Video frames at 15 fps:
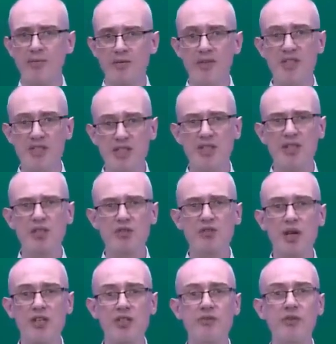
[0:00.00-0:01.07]
This is a
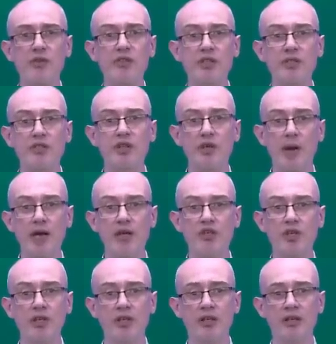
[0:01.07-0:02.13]
stressful
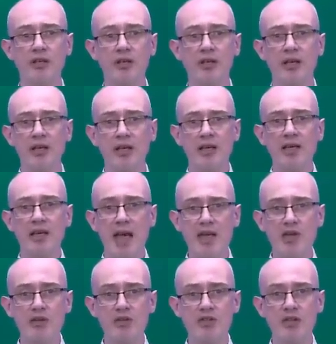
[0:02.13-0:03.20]
situation. Get
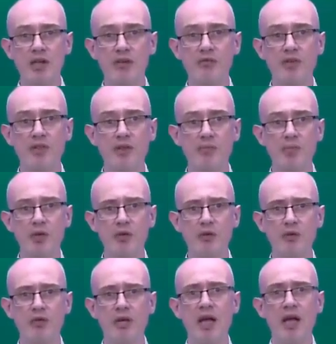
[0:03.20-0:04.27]
yourself in the
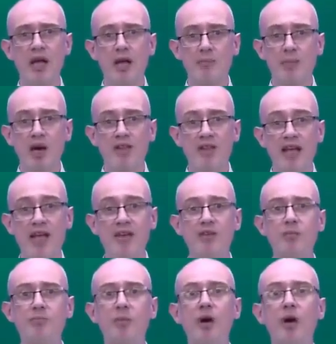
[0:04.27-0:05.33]
mood. By the end
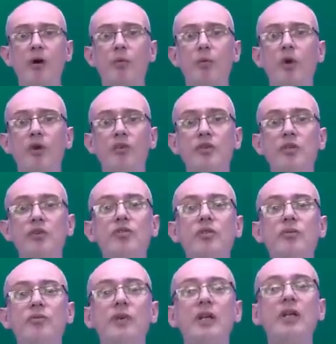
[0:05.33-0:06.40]
of part 1, you
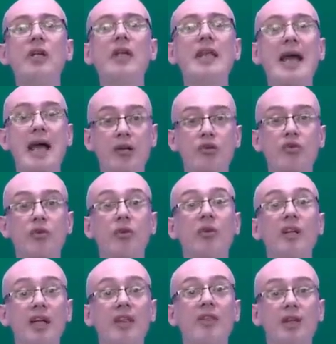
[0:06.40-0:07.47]
should feel
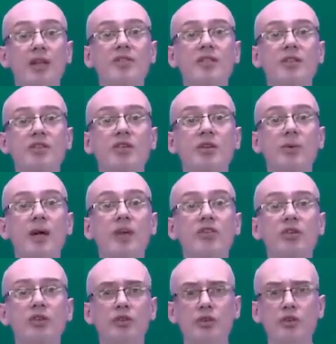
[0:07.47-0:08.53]
natural in that
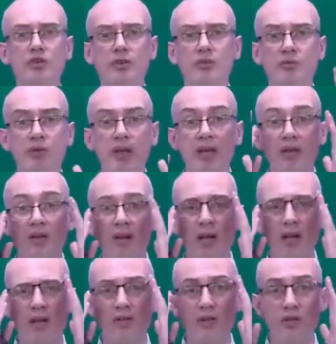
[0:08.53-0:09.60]
situation. You should feel
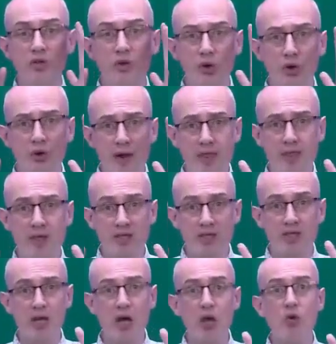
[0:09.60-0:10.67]
that you're in the
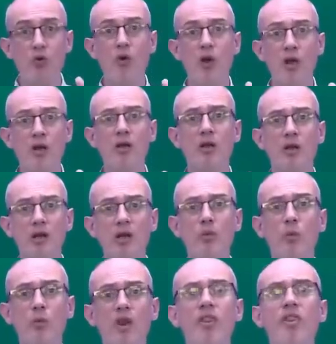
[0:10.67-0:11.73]
zone
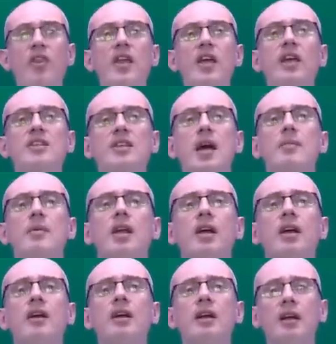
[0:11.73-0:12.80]
with the
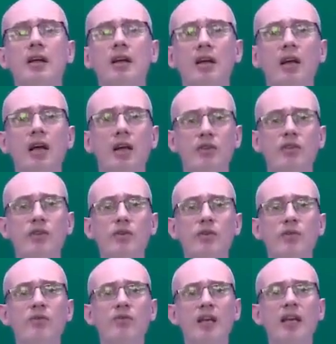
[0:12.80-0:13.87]
examiner and you
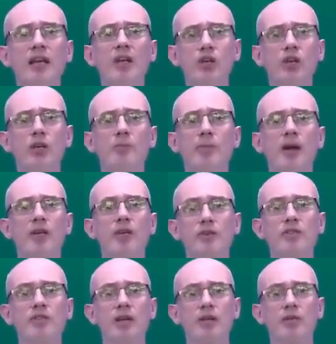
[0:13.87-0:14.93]
feeling good about
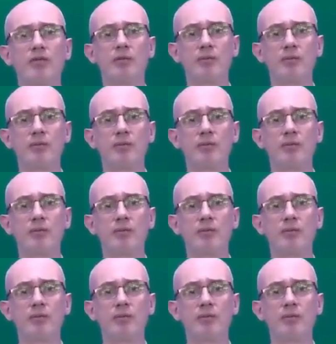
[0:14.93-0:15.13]
yourself.